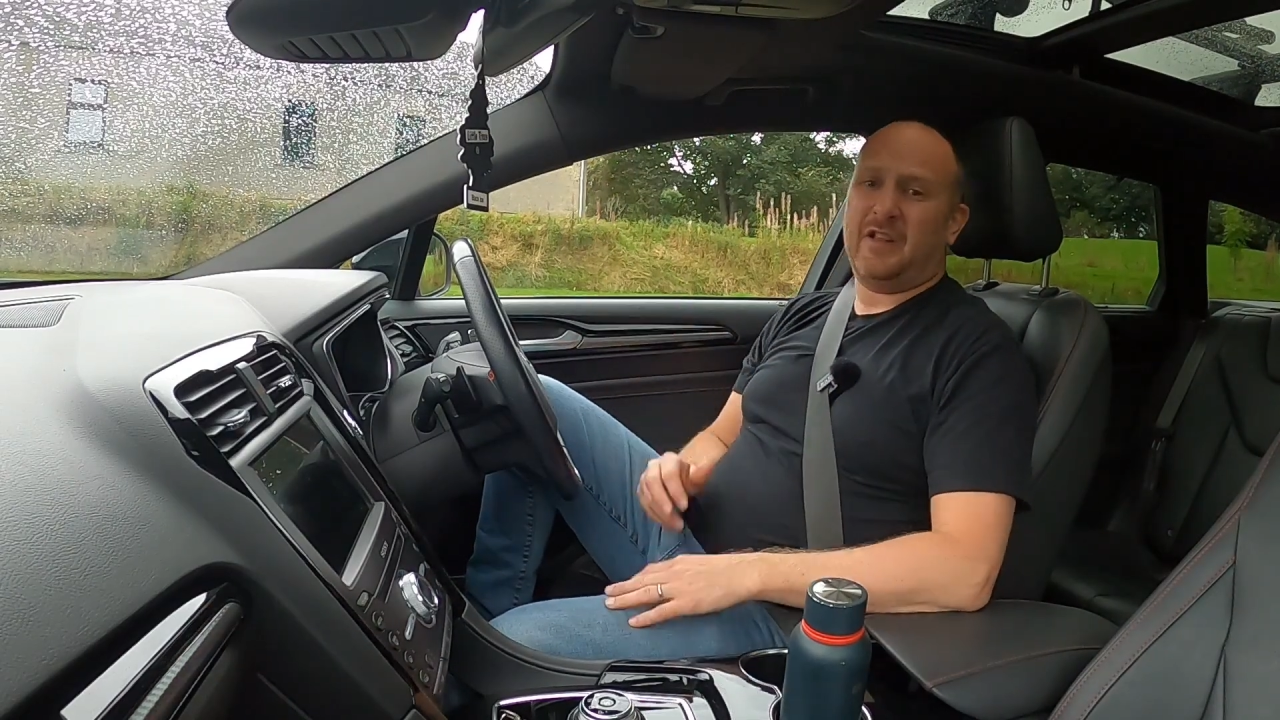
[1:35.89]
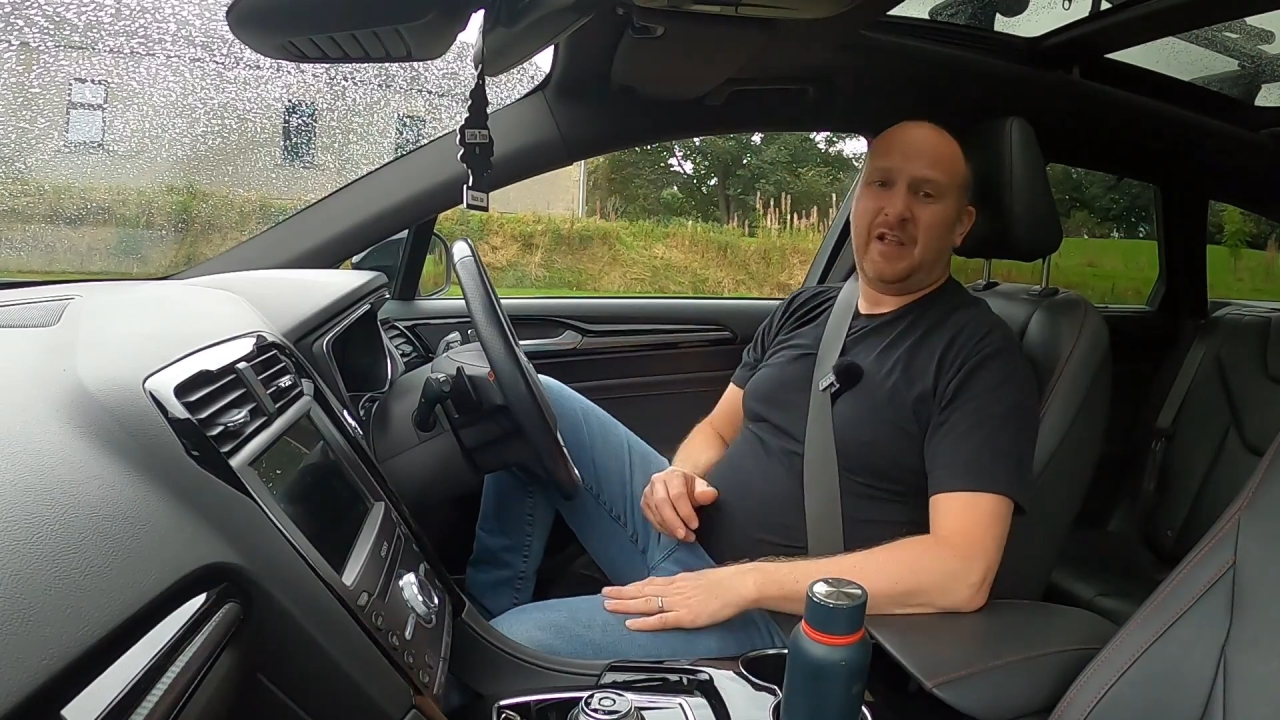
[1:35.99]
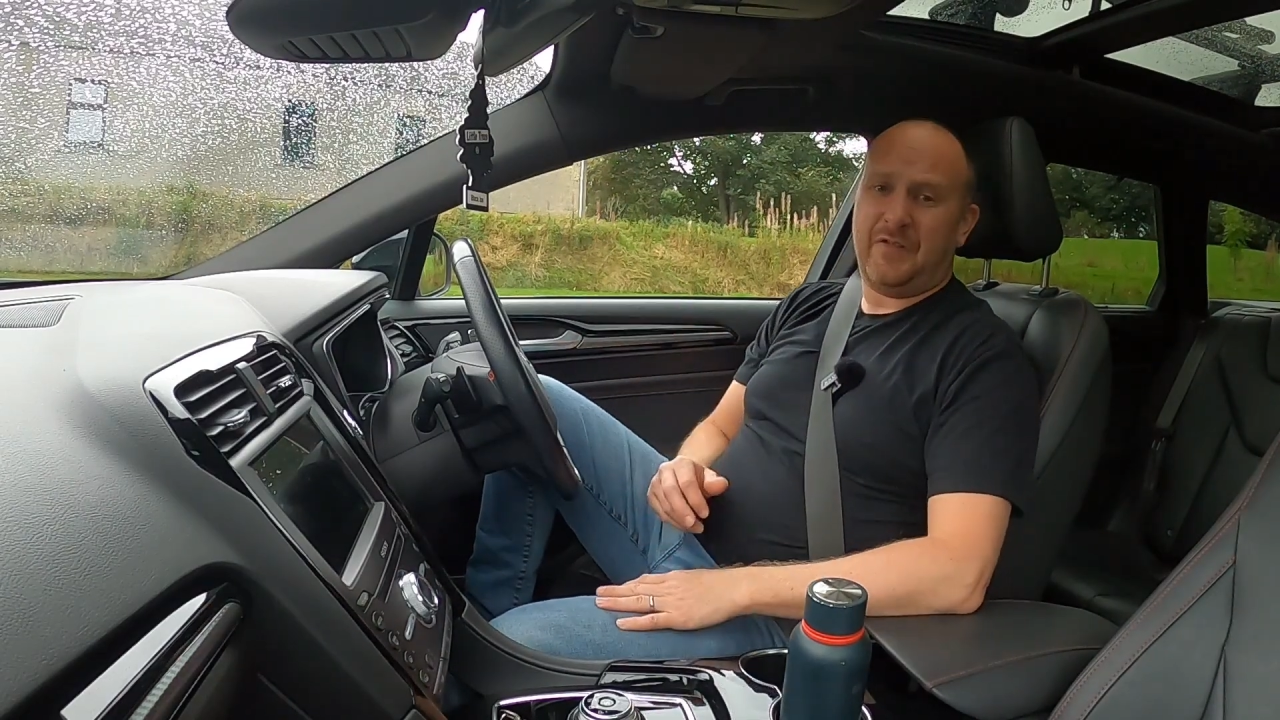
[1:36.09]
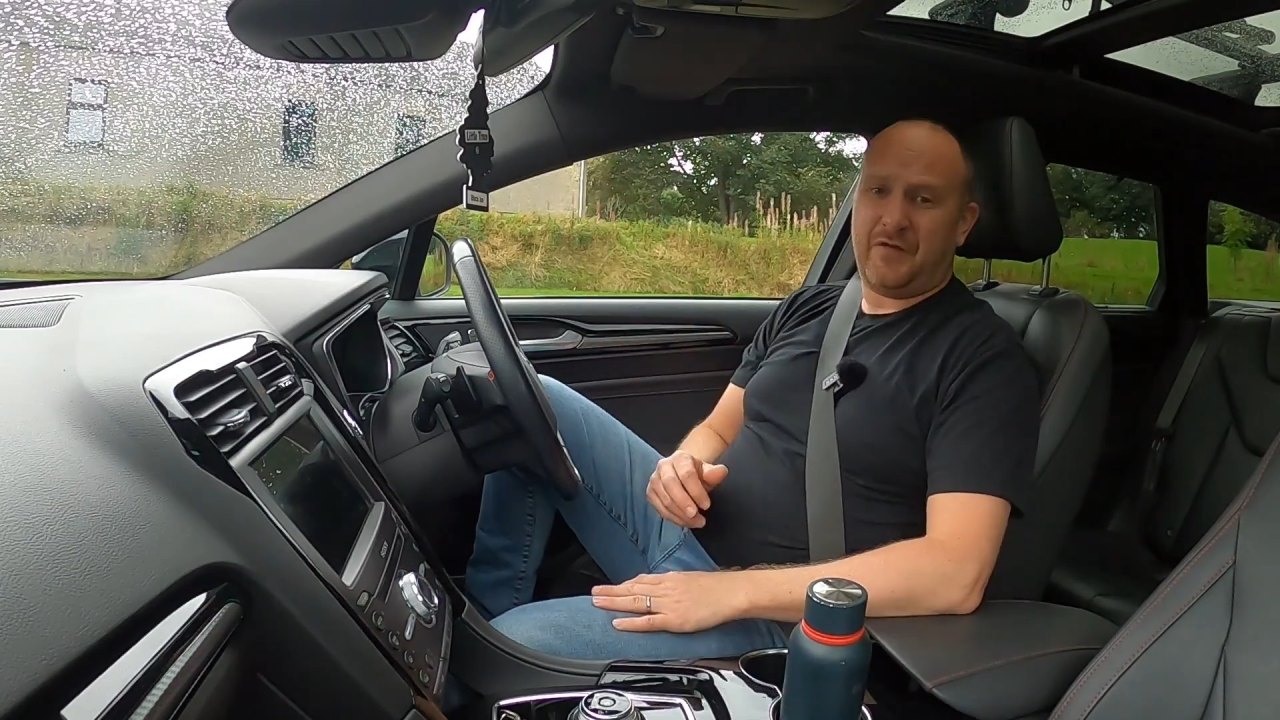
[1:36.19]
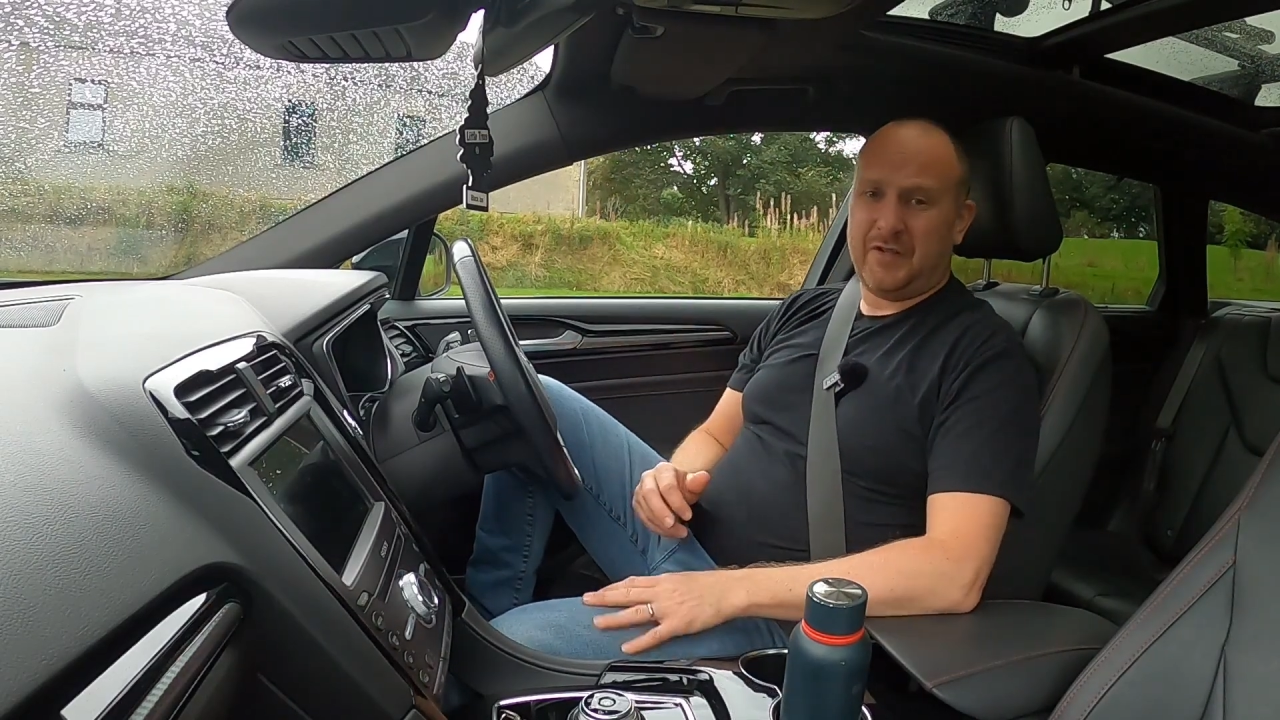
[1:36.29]

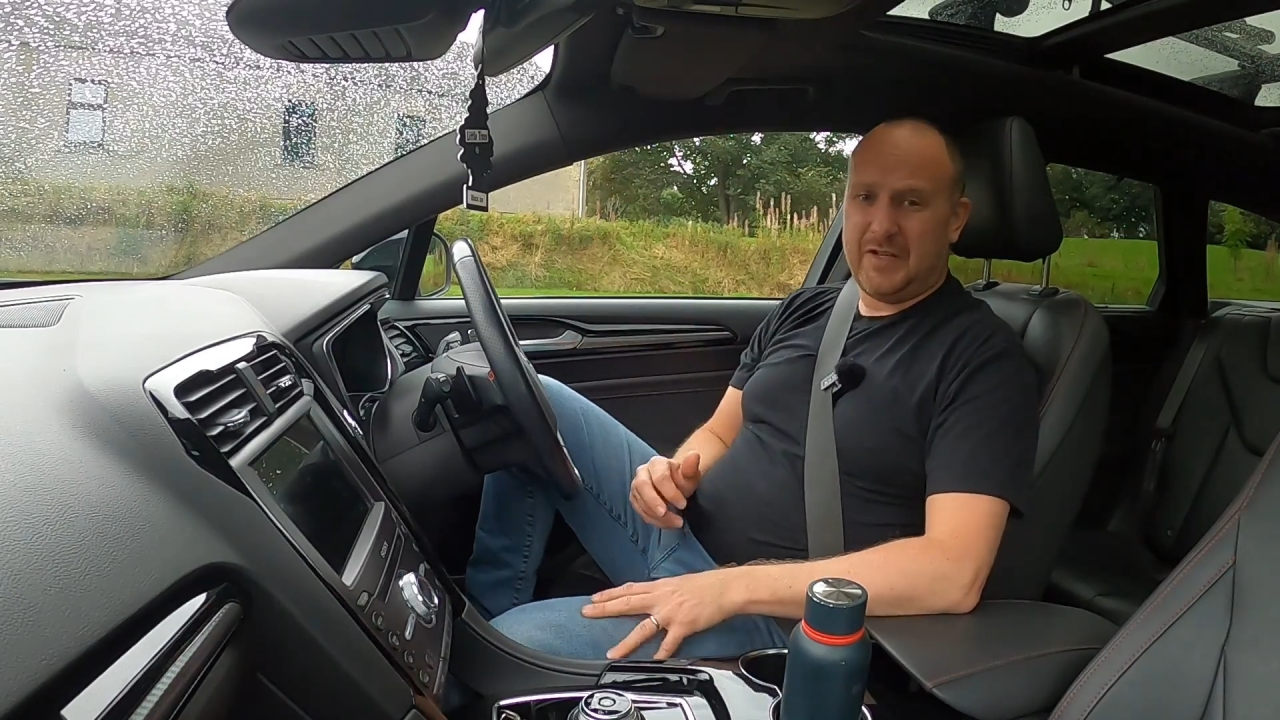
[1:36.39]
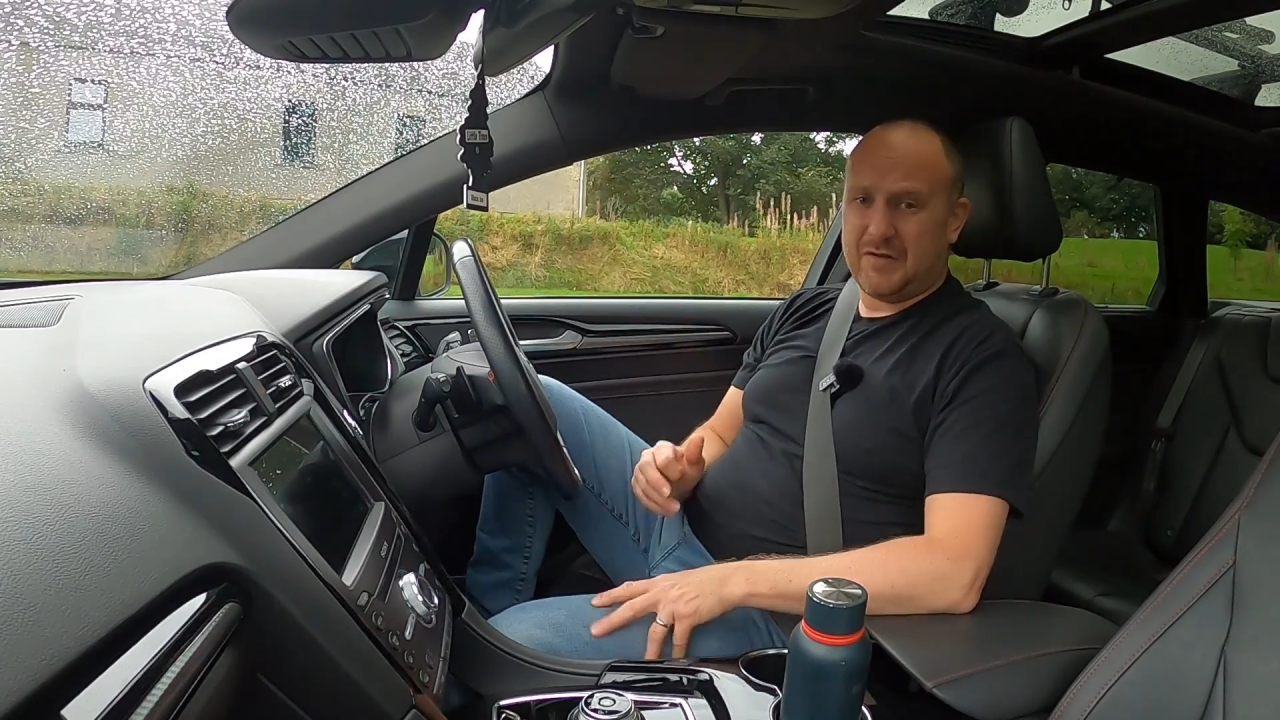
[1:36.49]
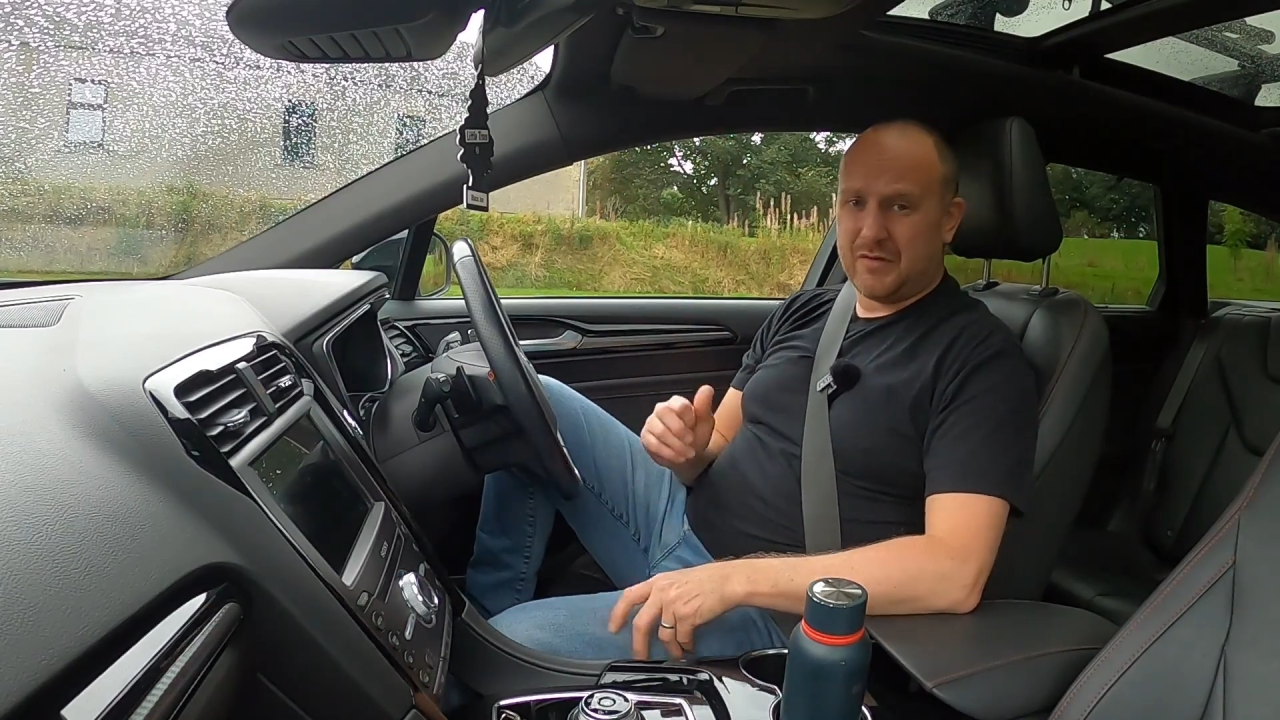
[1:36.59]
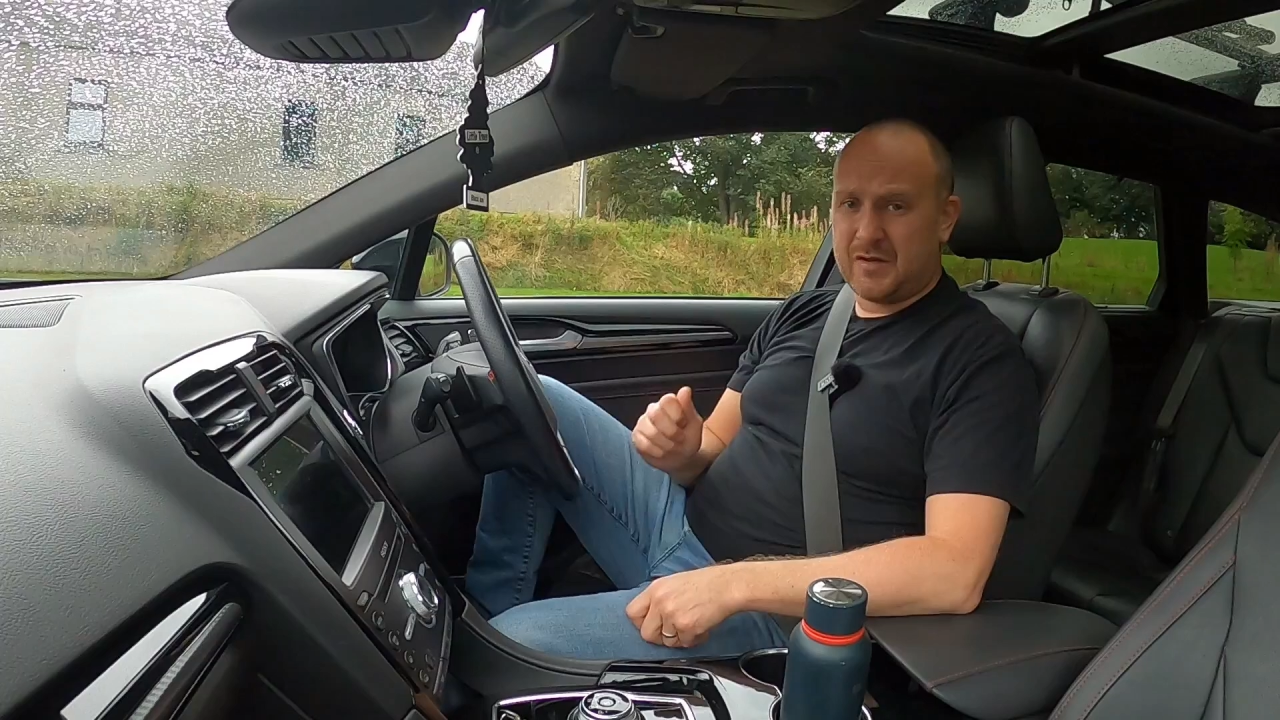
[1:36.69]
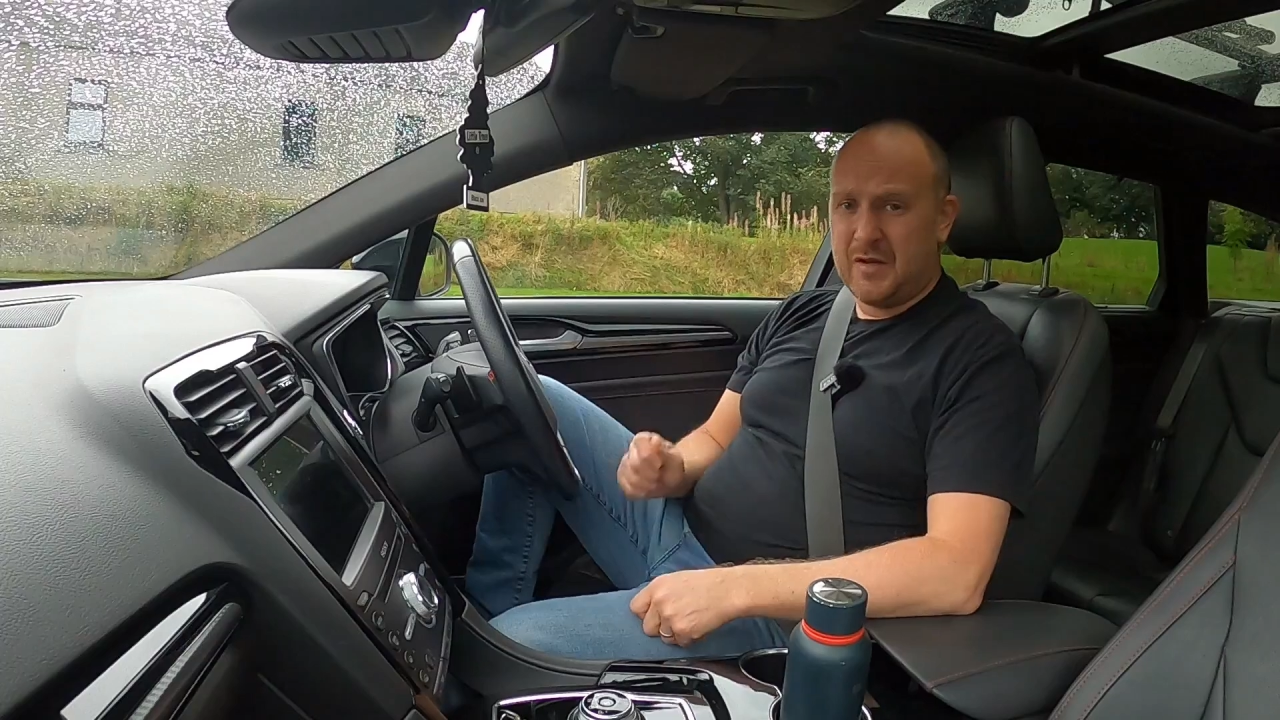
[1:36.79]
line for diesels.